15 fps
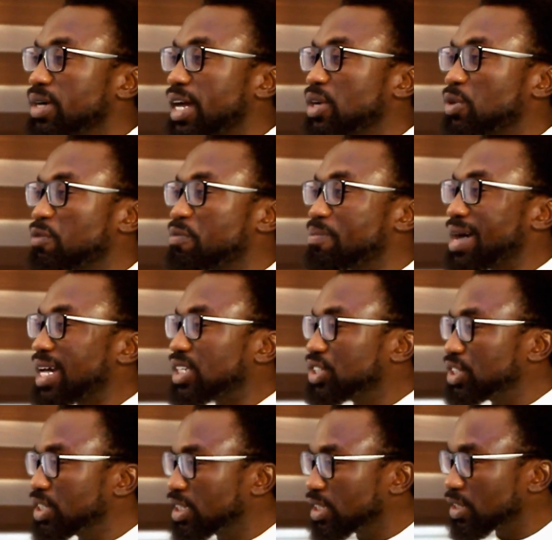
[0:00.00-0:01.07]
of
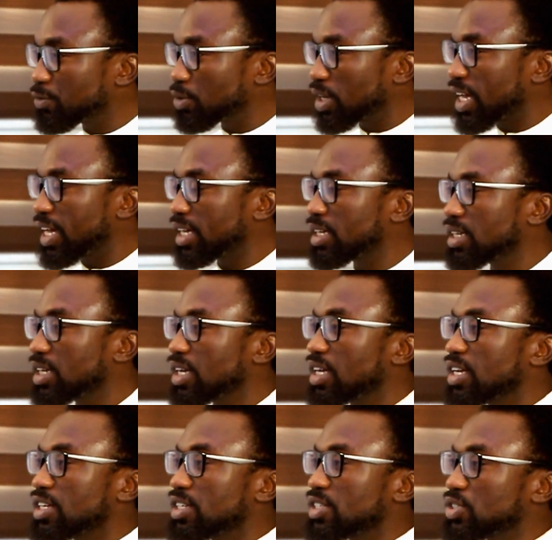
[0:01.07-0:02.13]
magic, if you like,
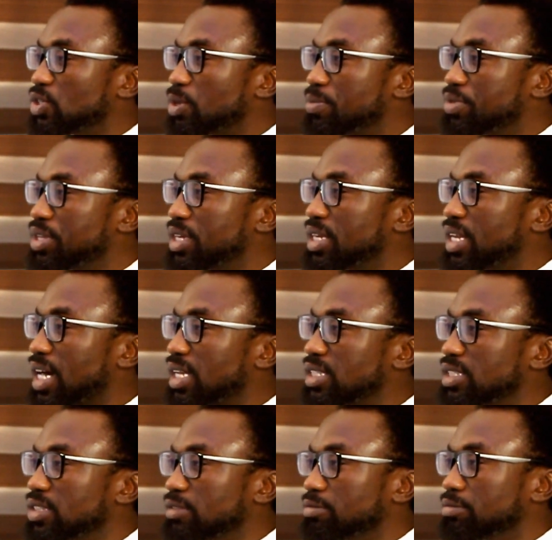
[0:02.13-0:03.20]
something that
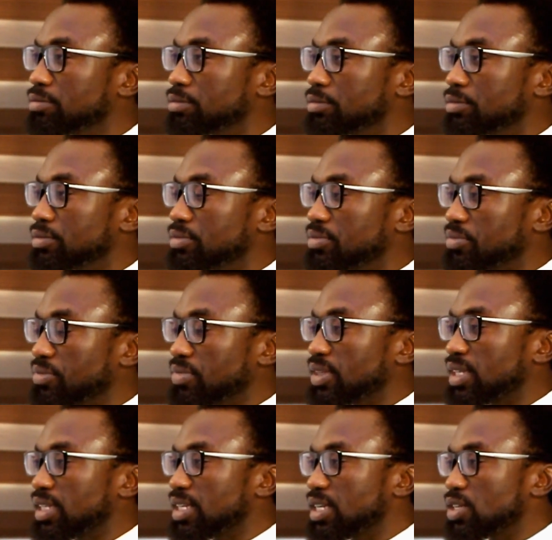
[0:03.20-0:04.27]

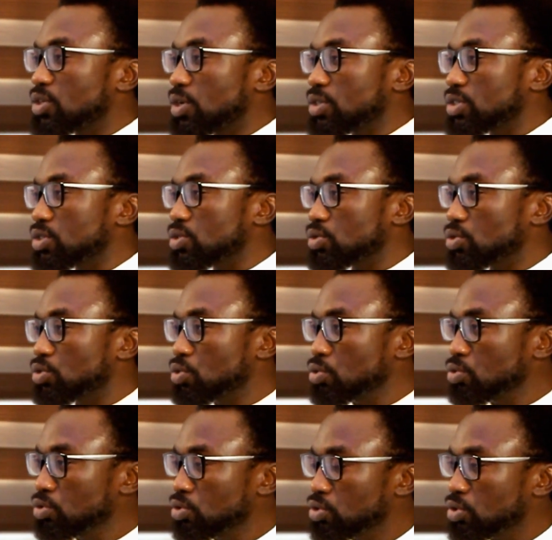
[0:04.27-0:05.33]
they just
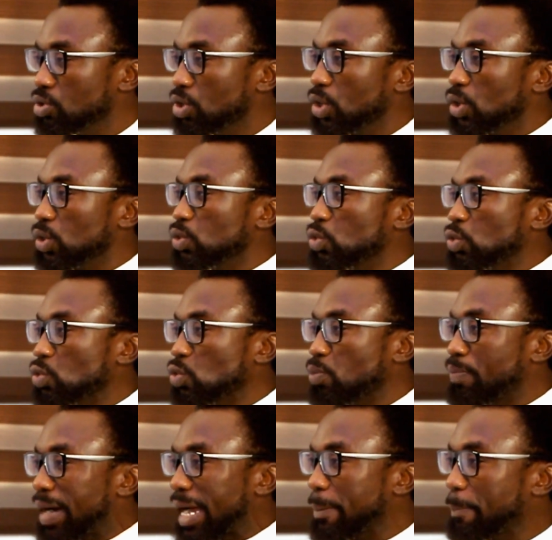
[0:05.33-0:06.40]
use to
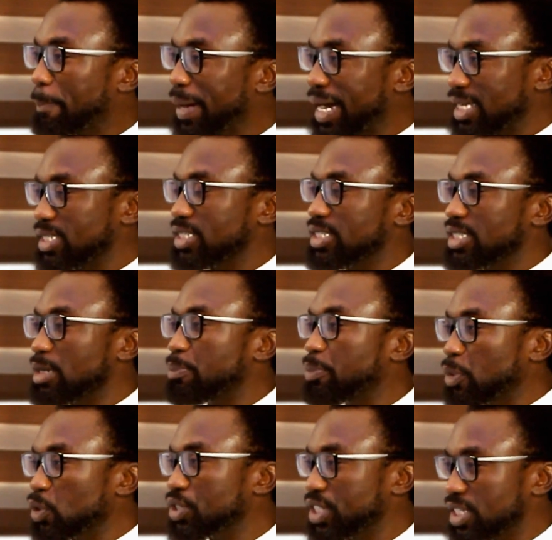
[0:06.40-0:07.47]
bypass the
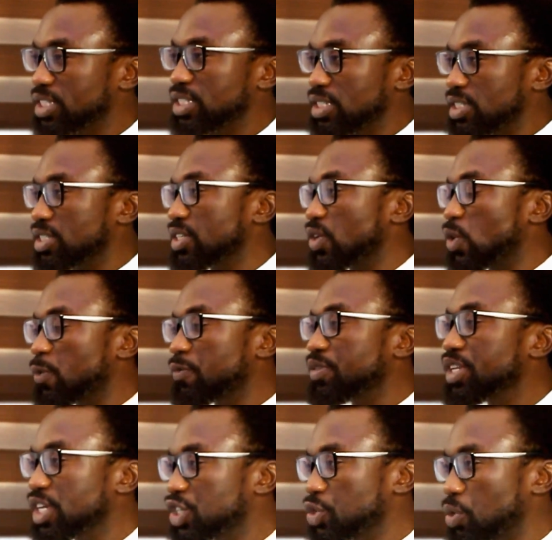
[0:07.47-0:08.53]
processes of
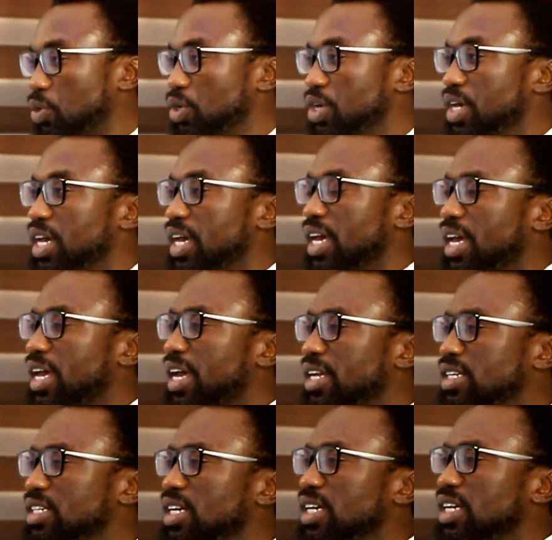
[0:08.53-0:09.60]
nature. And